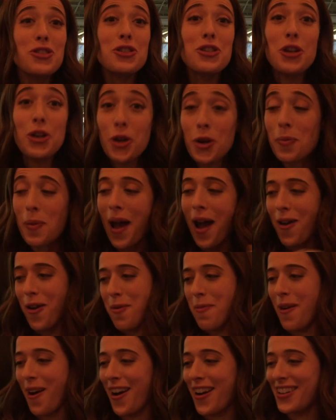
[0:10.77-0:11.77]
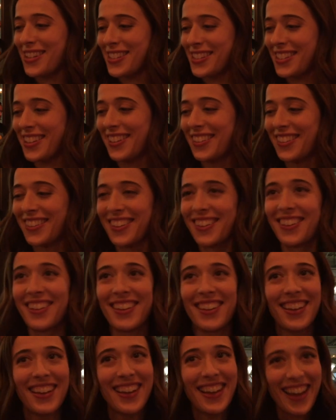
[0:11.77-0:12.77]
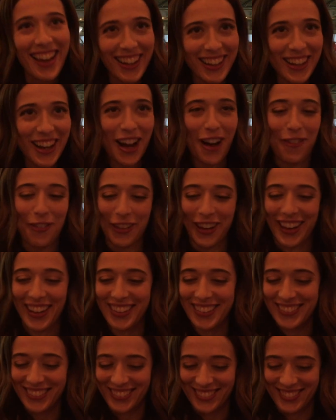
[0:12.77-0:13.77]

2 power bars, and a coffee.